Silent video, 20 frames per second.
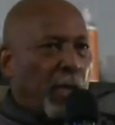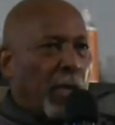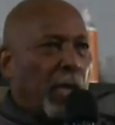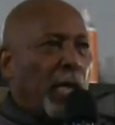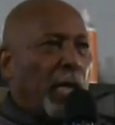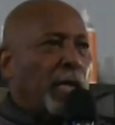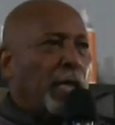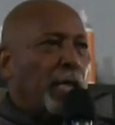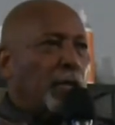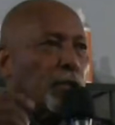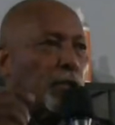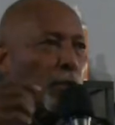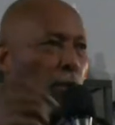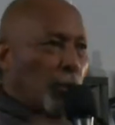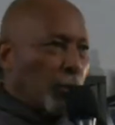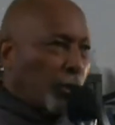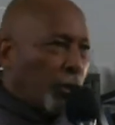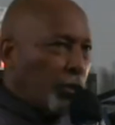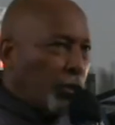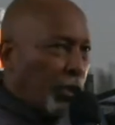and then you go
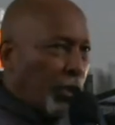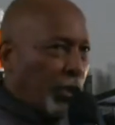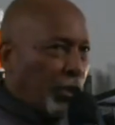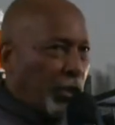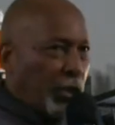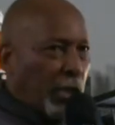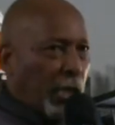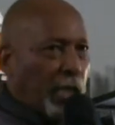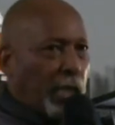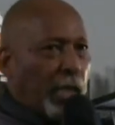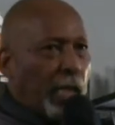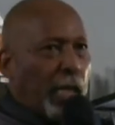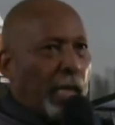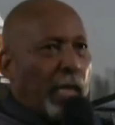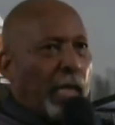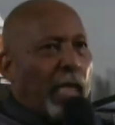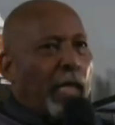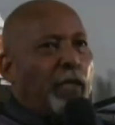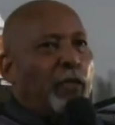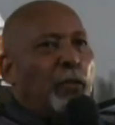to church that day
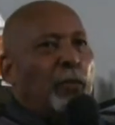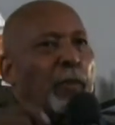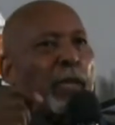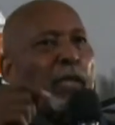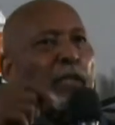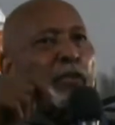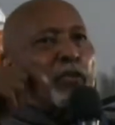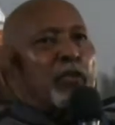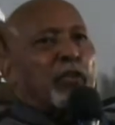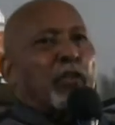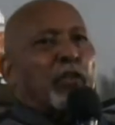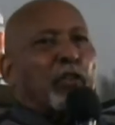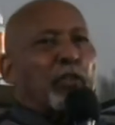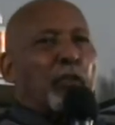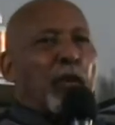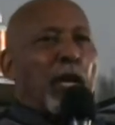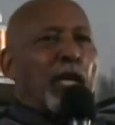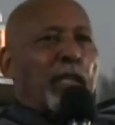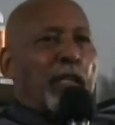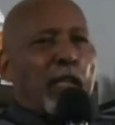and you pick a church
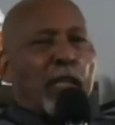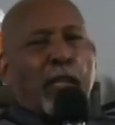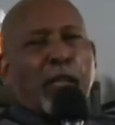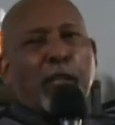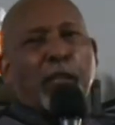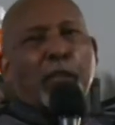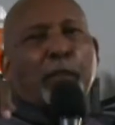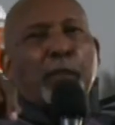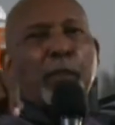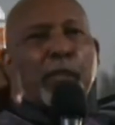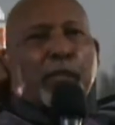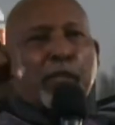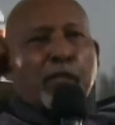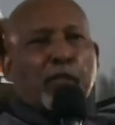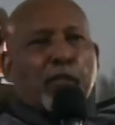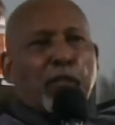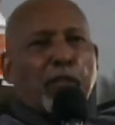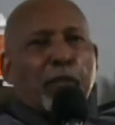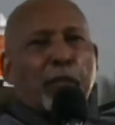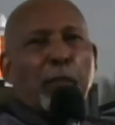father. The girls pick a
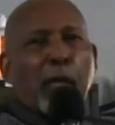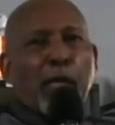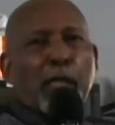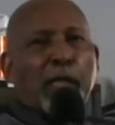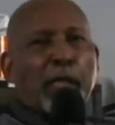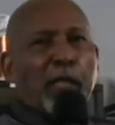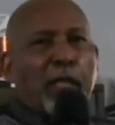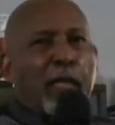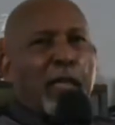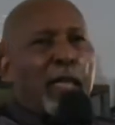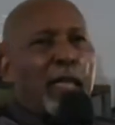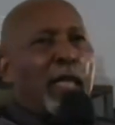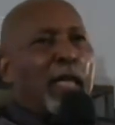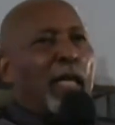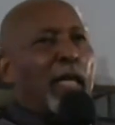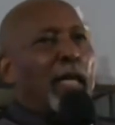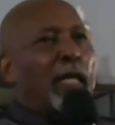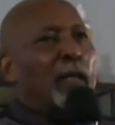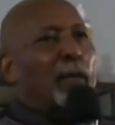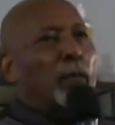church mother,
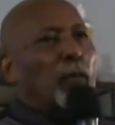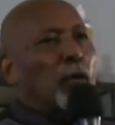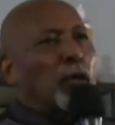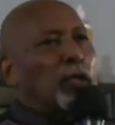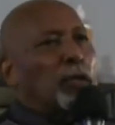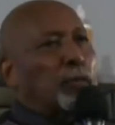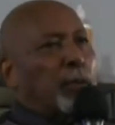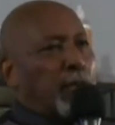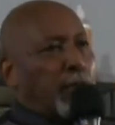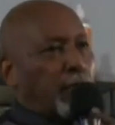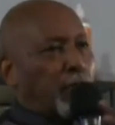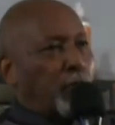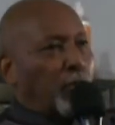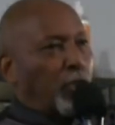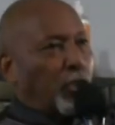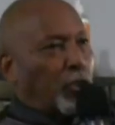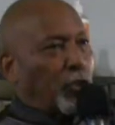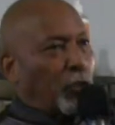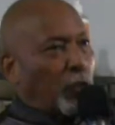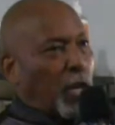and the boys pick a
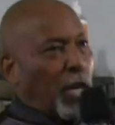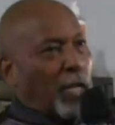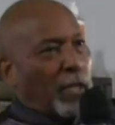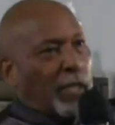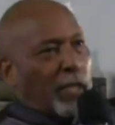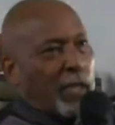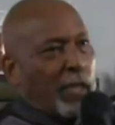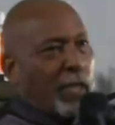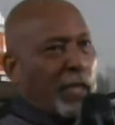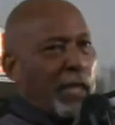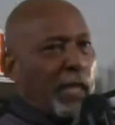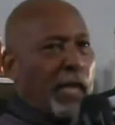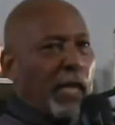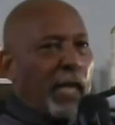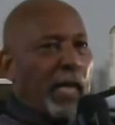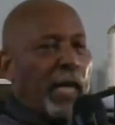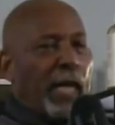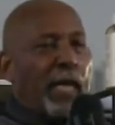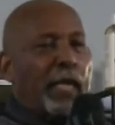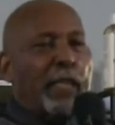church father.
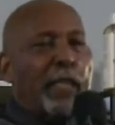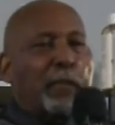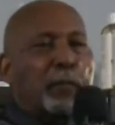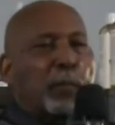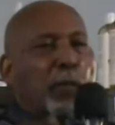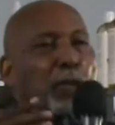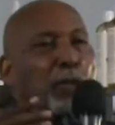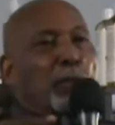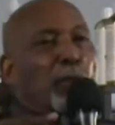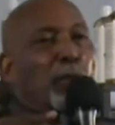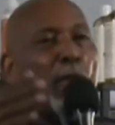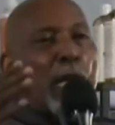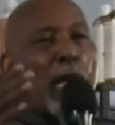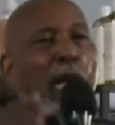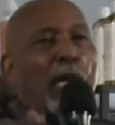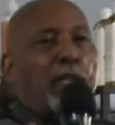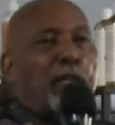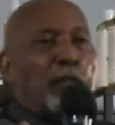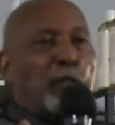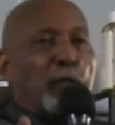And this person will
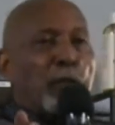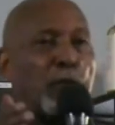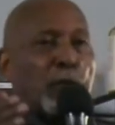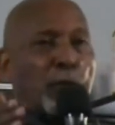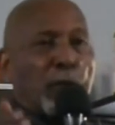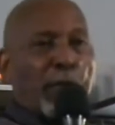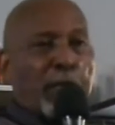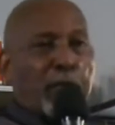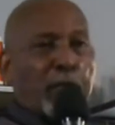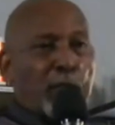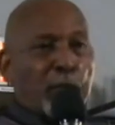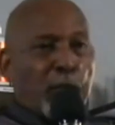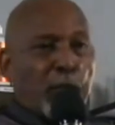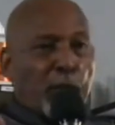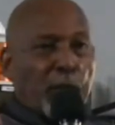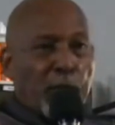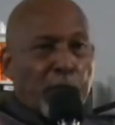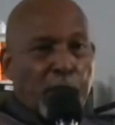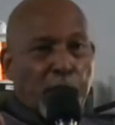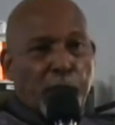guide you for the rest of
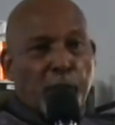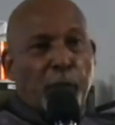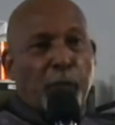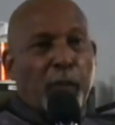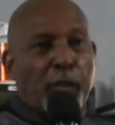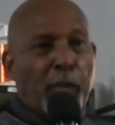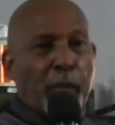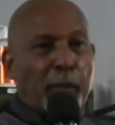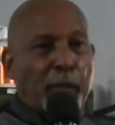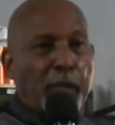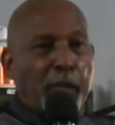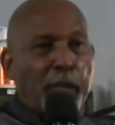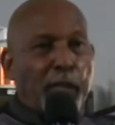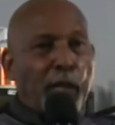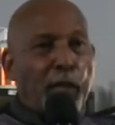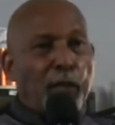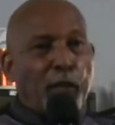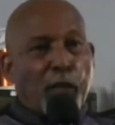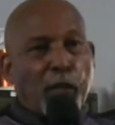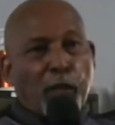your till you become an
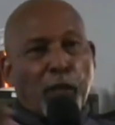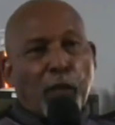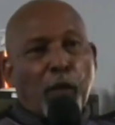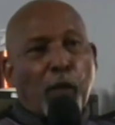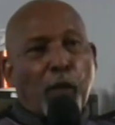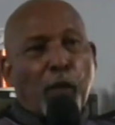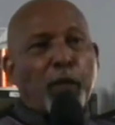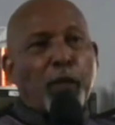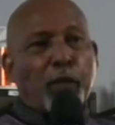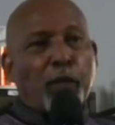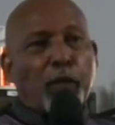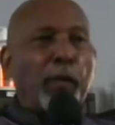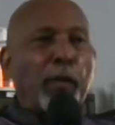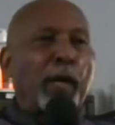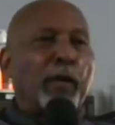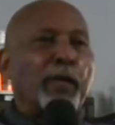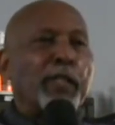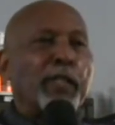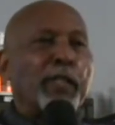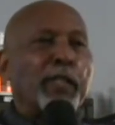adult, along with your
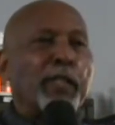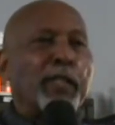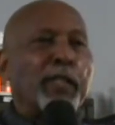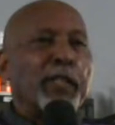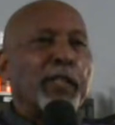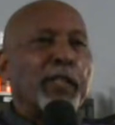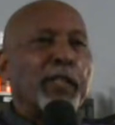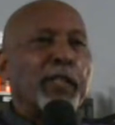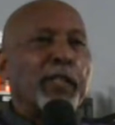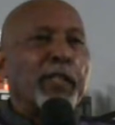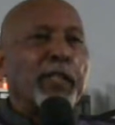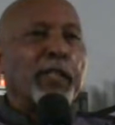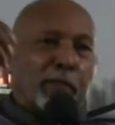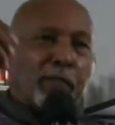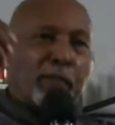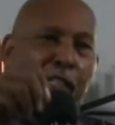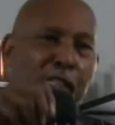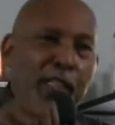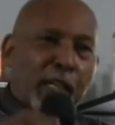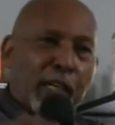parents. That's your
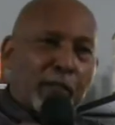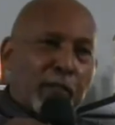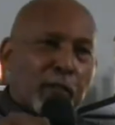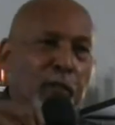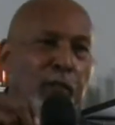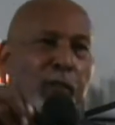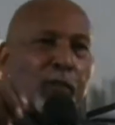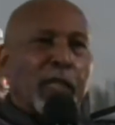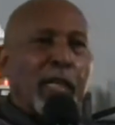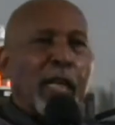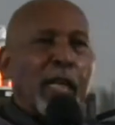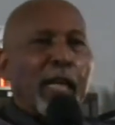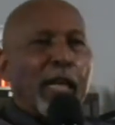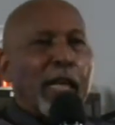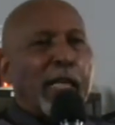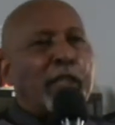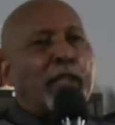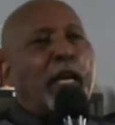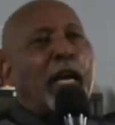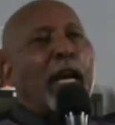African uncle
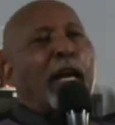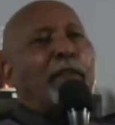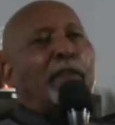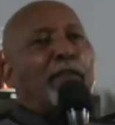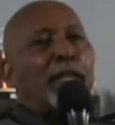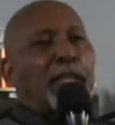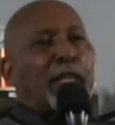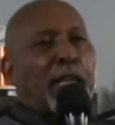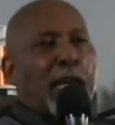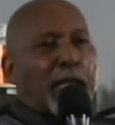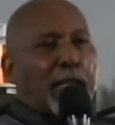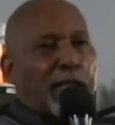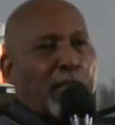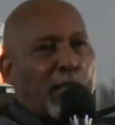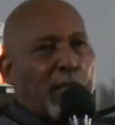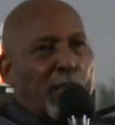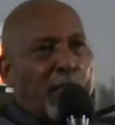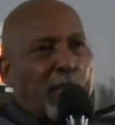and your African auntie.